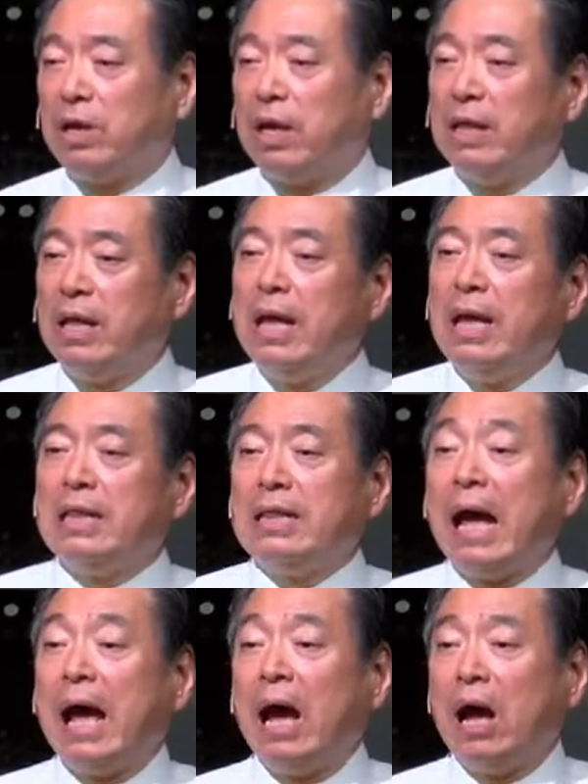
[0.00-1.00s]
and
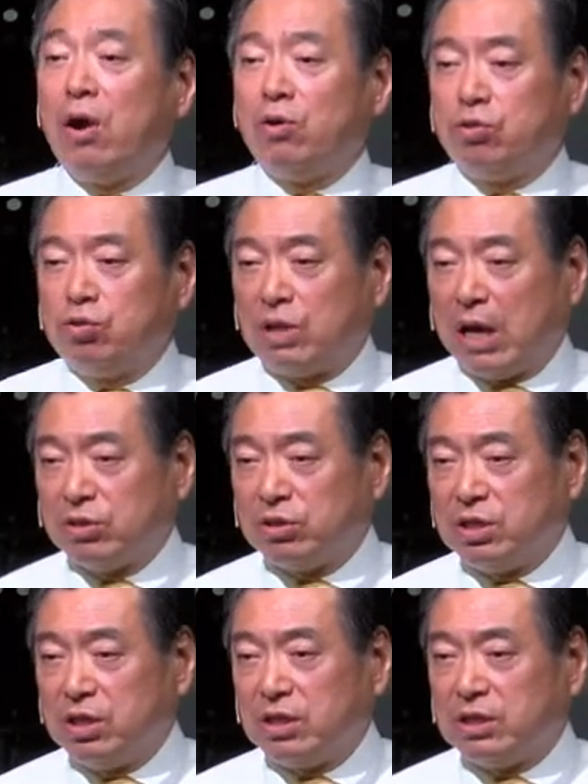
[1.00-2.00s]
now,
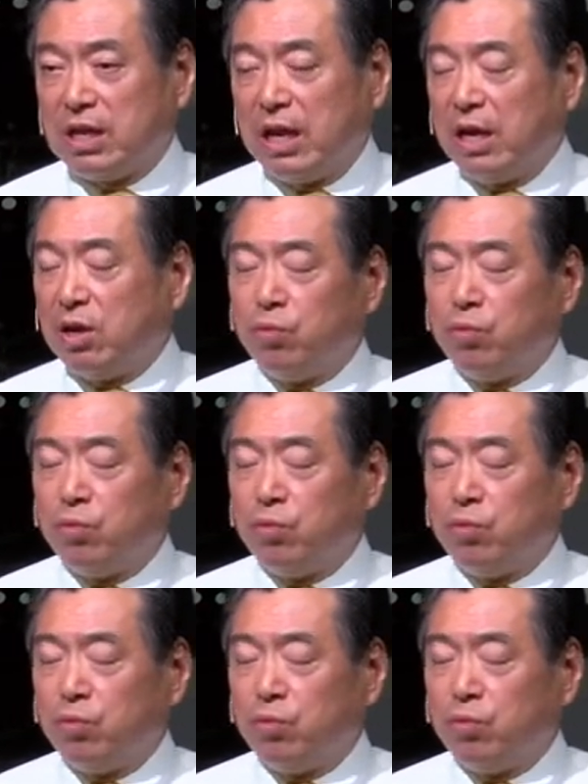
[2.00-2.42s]
2,000 years later,